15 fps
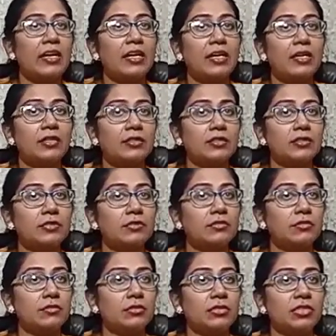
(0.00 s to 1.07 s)

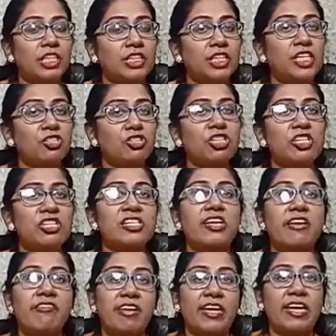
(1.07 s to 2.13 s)
the teacher is
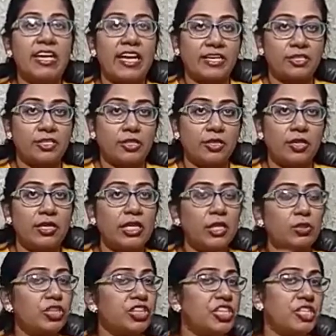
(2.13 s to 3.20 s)
giving a lecture. Now
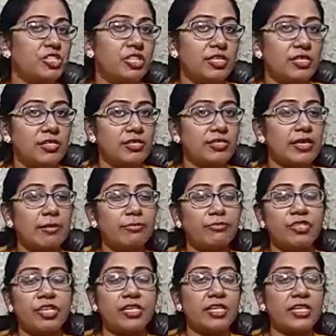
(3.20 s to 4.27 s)
the teacher is the
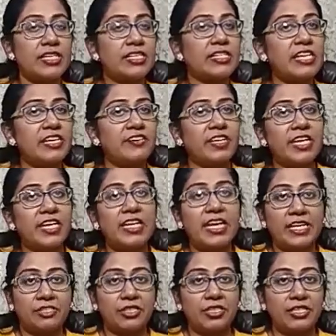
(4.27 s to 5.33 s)
subject, is giving a
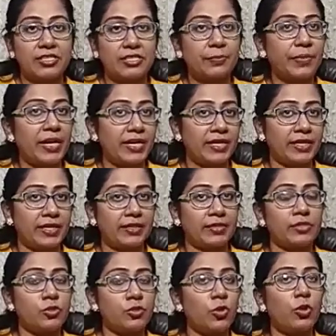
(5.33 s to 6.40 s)
lecture is the predicate.
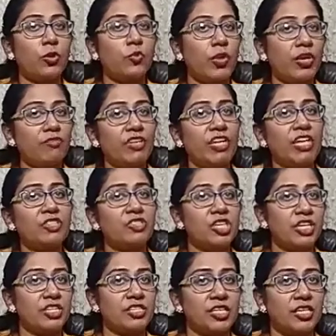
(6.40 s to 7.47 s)
So when we are
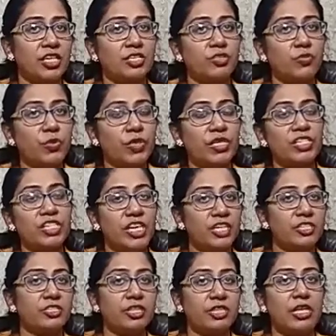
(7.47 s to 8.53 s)
changing it, we
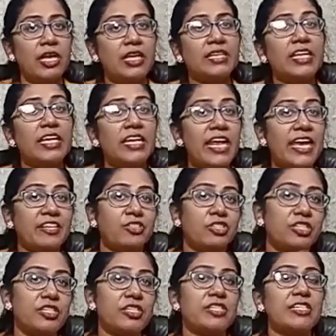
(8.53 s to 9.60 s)
change it. The
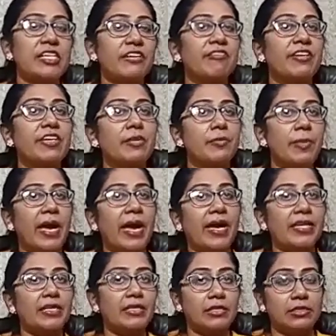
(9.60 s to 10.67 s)
lecture is given
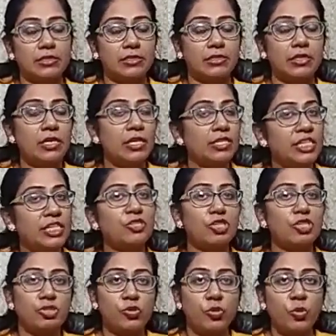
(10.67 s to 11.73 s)
by the
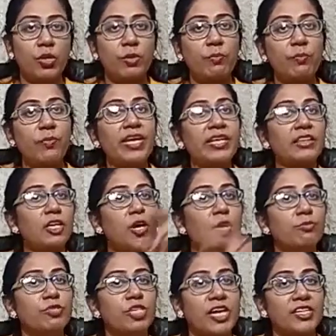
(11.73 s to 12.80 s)
teacher. So we bring the
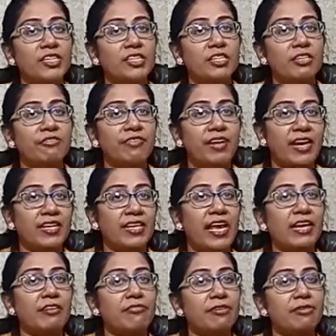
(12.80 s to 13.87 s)
object in the front
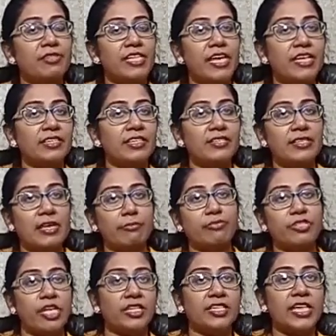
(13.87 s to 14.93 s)
and we take the
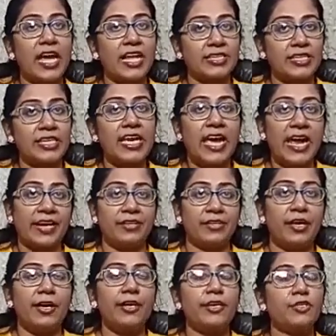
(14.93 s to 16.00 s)
subject at the end.
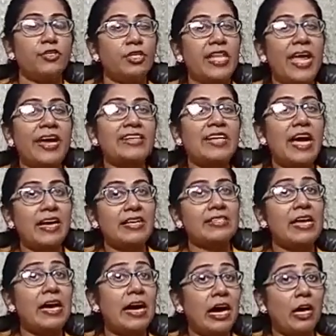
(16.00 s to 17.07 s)
So that has
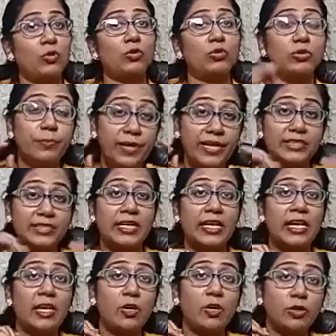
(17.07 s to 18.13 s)
how. But
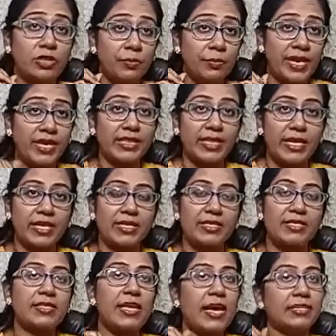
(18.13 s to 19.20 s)
the main thing
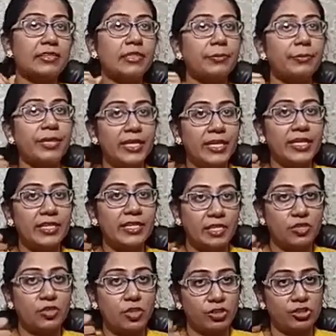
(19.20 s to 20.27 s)
is that the meaning
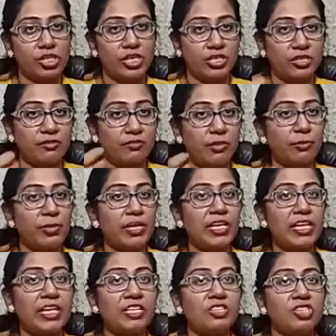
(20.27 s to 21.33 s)
does not change. If the
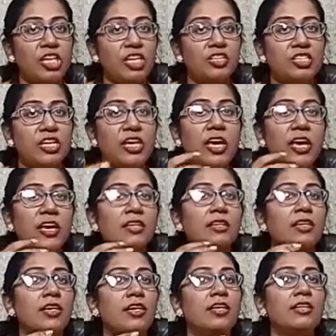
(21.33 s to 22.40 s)
meaning is changing,
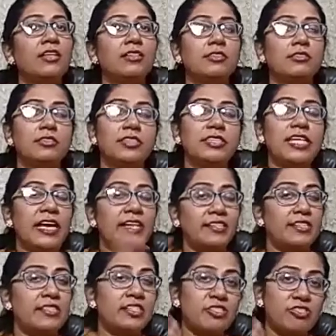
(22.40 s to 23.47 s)
the
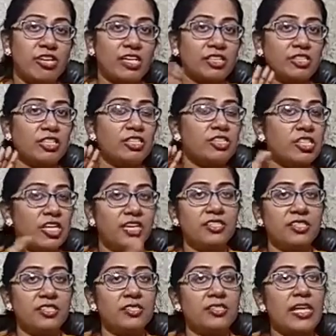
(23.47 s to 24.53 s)
sentence structure
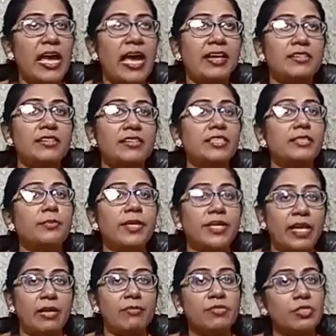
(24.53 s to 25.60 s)
changes and it
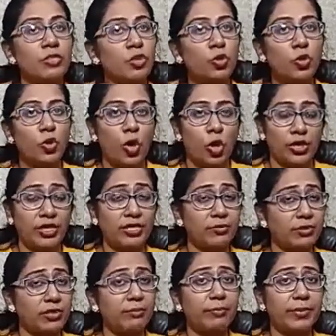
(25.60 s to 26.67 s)
becomes wrong.
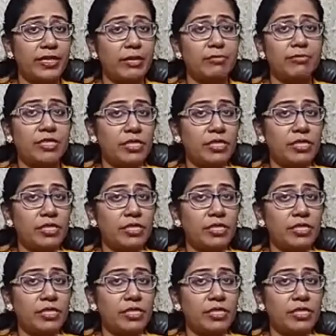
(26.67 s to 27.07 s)
It becomes